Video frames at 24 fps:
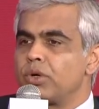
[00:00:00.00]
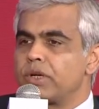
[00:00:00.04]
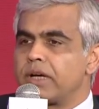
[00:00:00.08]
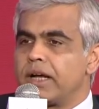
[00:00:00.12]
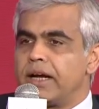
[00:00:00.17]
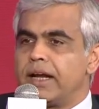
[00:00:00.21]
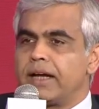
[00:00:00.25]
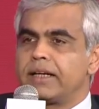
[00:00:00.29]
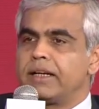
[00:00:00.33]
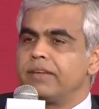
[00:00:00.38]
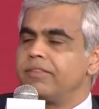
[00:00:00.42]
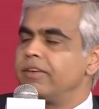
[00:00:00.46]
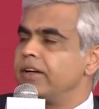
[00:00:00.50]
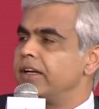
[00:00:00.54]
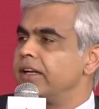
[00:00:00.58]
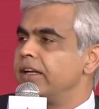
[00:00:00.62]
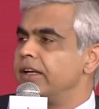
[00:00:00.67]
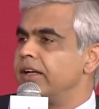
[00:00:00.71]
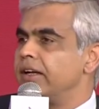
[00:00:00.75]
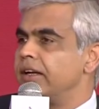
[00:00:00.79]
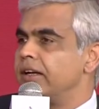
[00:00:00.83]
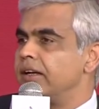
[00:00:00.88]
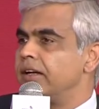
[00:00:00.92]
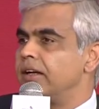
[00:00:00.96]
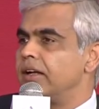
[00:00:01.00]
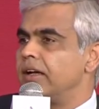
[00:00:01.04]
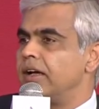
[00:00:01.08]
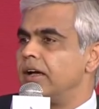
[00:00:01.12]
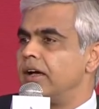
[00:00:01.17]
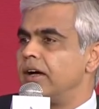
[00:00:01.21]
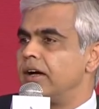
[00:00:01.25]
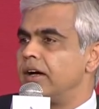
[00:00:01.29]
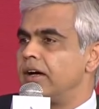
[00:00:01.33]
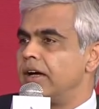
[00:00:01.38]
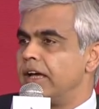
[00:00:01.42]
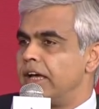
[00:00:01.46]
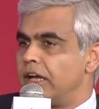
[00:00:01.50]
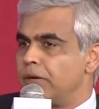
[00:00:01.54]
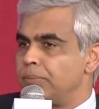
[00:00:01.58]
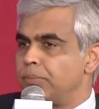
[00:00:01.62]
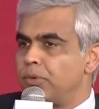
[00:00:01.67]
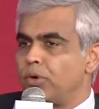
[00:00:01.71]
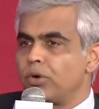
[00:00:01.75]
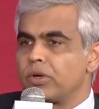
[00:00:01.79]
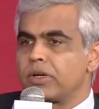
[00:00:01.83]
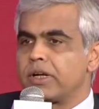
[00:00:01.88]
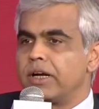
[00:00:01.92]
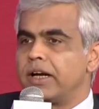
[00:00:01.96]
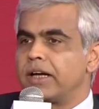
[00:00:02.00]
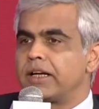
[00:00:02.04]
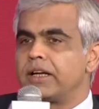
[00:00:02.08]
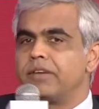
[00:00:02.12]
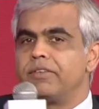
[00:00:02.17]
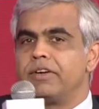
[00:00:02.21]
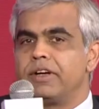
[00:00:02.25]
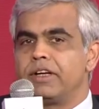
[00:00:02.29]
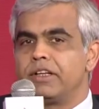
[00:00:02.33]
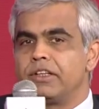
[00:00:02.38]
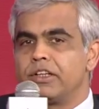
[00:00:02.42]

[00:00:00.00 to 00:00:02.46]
connectivity and airport connectivity.